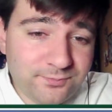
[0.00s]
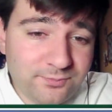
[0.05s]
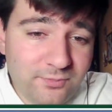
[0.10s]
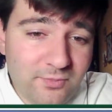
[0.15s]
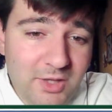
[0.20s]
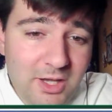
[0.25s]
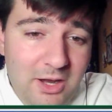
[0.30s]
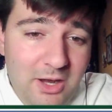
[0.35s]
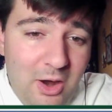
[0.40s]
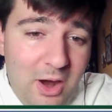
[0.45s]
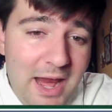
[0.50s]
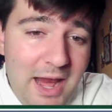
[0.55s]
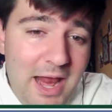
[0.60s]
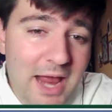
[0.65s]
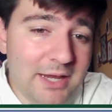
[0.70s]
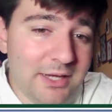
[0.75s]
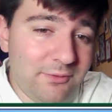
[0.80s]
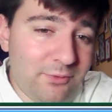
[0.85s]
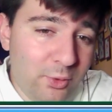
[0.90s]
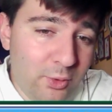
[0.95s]
you know,
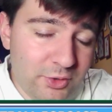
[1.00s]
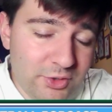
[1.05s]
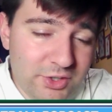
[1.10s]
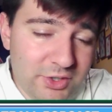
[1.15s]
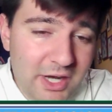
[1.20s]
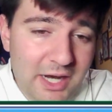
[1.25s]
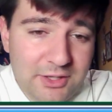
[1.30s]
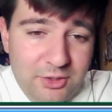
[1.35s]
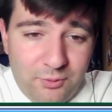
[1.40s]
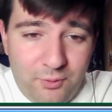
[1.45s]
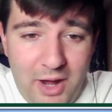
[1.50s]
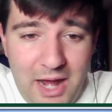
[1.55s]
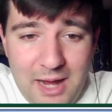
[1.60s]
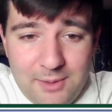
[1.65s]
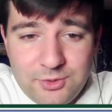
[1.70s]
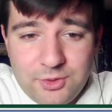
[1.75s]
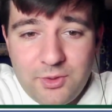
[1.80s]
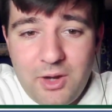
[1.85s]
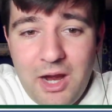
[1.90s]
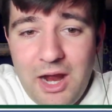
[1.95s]
and, of course you got the
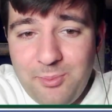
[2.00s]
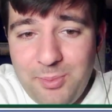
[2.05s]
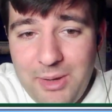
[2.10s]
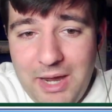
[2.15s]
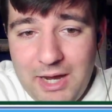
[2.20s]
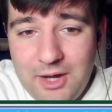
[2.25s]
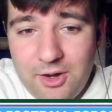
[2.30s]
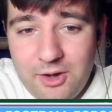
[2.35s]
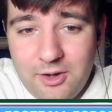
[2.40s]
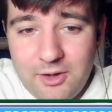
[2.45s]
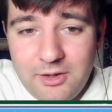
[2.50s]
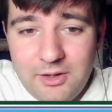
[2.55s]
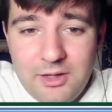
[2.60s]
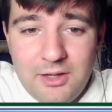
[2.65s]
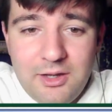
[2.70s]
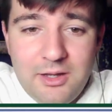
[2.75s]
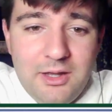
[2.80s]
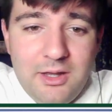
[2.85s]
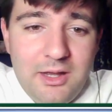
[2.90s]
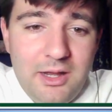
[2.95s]
Rams who got better
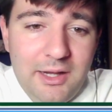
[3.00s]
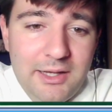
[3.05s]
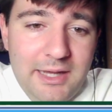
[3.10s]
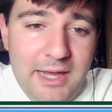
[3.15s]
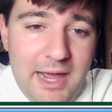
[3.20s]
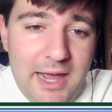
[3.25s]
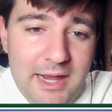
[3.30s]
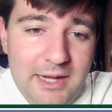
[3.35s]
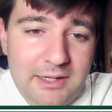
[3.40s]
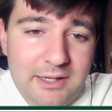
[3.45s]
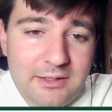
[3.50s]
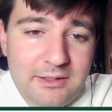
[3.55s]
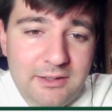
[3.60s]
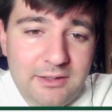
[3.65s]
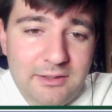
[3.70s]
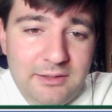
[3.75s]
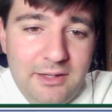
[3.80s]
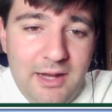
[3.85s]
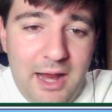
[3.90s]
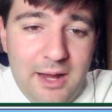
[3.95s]
again,
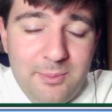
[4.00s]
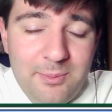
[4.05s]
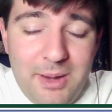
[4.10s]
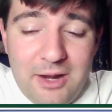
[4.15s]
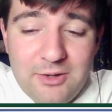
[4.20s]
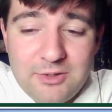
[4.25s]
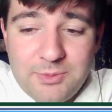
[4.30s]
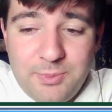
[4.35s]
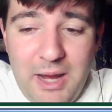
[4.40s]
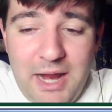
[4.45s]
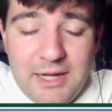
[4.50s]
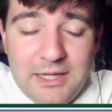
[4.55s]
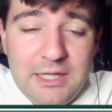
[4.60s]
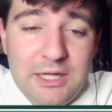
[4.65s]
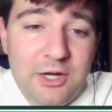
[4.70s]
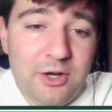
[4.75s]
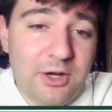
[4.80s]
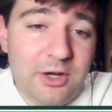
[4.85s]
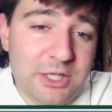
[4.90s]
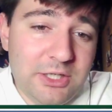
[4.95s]
had a bounce back
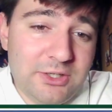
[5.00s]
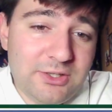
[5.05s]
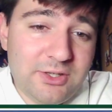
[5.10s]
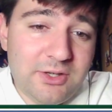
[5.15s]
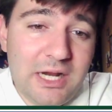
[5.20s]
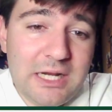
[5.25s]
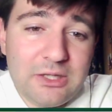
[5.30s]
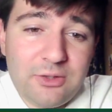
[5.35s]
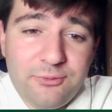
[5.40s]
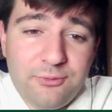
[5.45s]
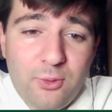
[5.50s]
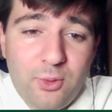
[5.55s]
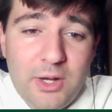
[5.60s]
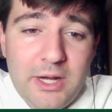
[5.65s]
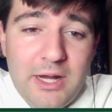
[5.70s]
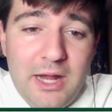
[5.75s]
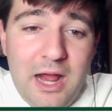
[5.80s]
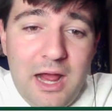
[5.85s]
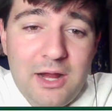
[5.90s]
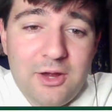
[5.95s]
year and you still got the
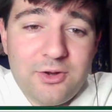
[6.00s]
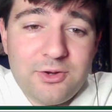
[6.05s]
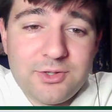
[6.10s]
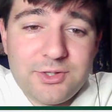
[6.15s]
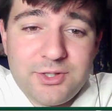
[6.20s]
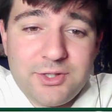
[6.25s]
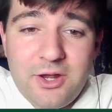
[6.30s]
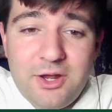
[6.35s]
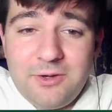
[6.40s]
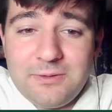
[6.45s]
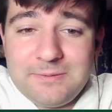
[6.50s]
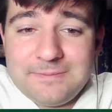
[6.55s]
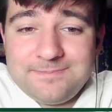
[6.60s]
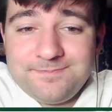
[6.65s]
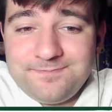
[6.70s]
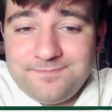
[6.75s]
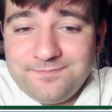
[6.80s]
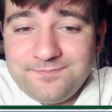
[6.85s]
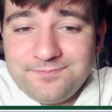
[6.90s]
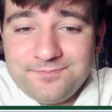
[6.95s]
49ers. So
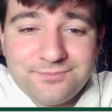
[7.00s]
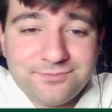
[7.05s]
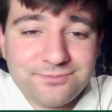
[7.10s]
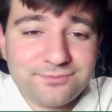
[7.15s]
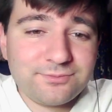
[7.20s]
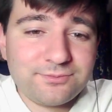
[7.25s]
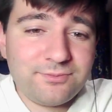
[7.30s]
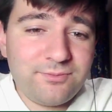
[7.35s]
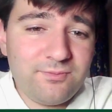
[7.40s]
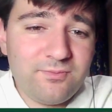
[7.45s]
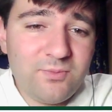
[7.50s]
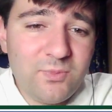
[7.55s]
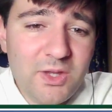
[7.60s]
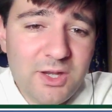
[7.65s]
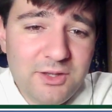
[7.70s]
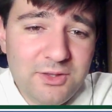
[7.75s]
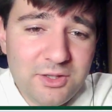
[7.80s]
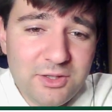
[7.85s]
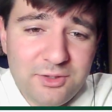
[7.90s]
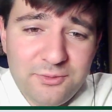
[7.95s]

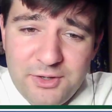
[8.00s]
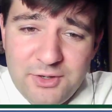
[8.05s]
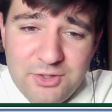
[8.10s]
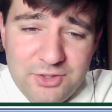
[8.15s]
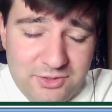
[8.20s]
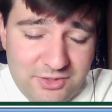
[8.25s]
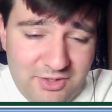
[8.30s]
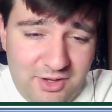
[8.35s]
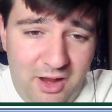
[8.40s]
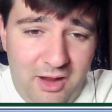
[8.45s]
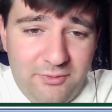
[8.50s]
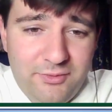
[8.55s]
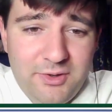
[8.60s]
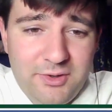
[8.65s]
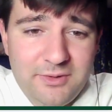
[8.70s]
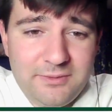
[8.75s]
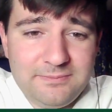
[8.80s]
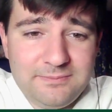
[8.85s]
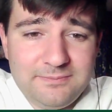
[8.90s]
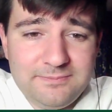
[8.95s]
the division's
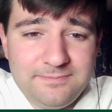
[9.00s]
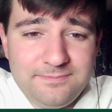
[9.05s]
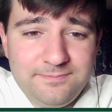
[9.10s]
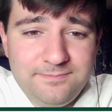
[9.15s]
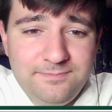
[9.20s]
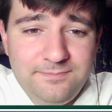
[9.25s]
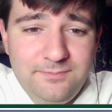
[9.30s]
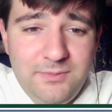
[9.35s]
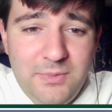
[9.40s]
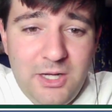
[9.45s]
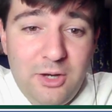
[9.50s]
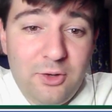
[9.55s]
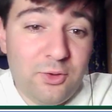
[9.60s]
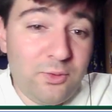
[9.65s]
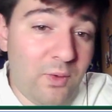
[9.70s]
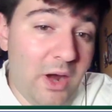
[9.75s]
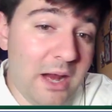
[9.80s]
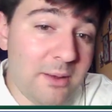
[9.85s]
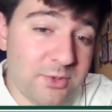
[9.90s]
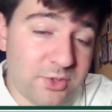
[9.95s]
tougher. You know, the
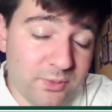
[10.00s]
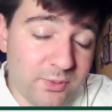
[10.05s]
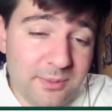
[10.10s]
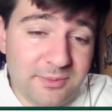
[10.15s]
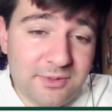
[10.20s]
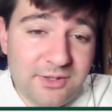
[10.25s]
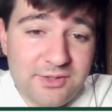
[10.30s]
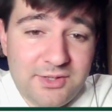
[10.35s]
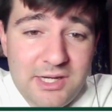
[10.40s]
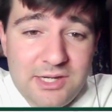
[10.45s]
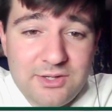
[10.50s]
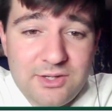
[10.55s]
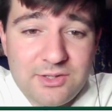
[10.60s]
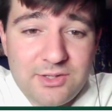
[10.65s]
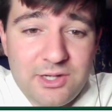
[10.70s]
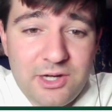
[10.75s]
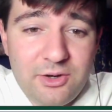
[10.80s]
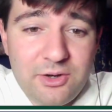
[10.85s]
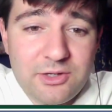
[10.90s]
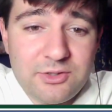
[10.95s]
Rams swept the season
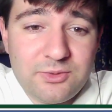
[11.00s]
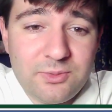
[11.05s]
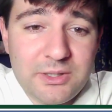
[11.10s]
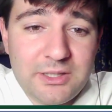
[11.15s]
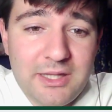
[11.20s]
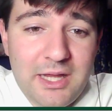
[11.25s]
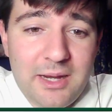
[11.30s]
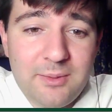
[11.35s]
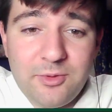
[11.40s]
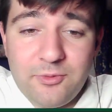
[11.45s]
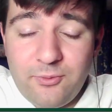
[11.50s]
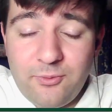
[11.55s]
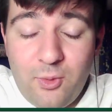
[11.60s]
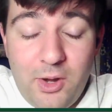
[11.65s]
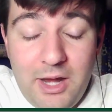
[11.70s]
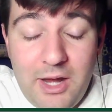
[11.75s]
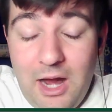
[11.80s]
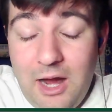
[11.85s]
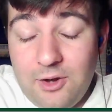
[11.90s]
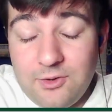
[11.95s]
series with them, the
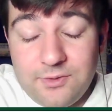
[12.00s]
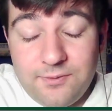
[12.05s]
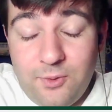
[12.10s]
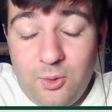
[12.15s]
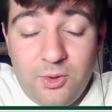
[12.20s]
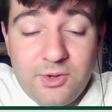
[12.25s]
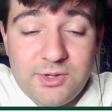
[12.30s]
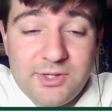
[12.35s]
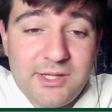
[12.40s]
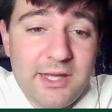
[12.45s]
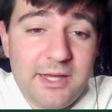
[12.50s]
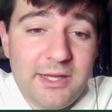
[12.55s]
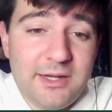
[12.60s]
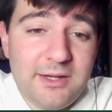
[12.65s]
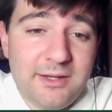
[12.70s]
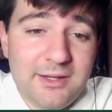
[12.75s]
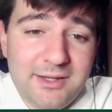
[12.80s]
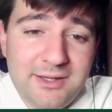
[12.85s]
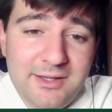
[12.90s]
49ers of course did.